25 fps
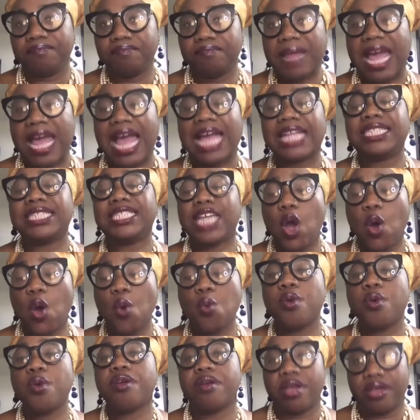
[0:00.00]

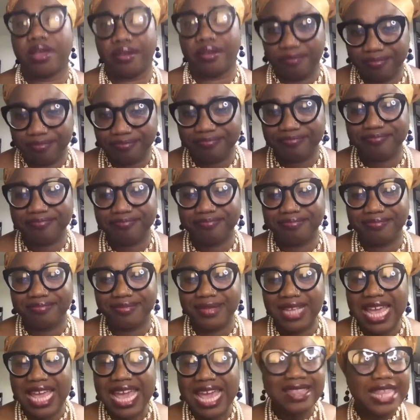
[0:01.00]
Adawiri.
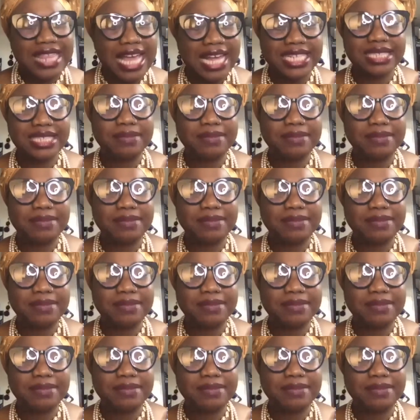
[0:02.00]
That is